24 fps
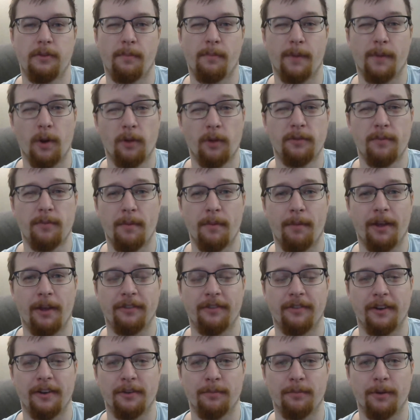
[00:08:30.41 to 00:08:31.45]
penultimate boss
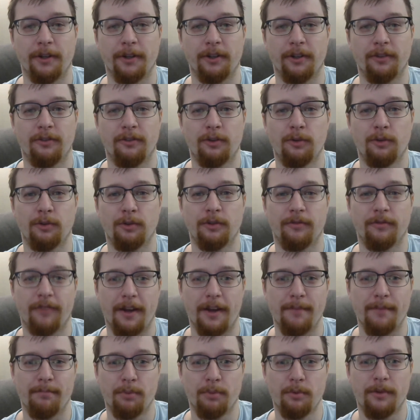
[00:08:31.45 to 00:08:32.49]
fight is pretty good too. You
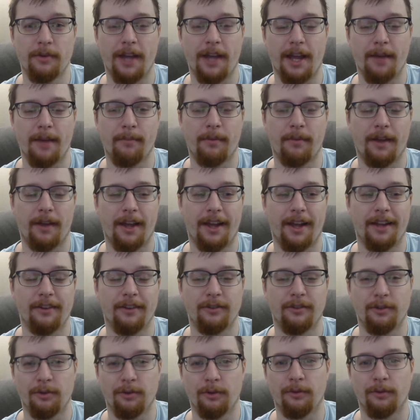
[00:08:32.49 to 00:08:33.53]
fight Boot Camp, and
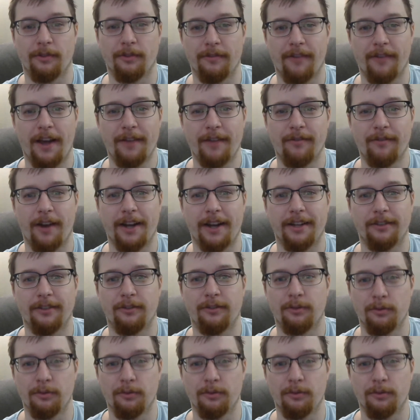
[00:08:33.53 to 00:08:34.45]
you use the Vine Riding to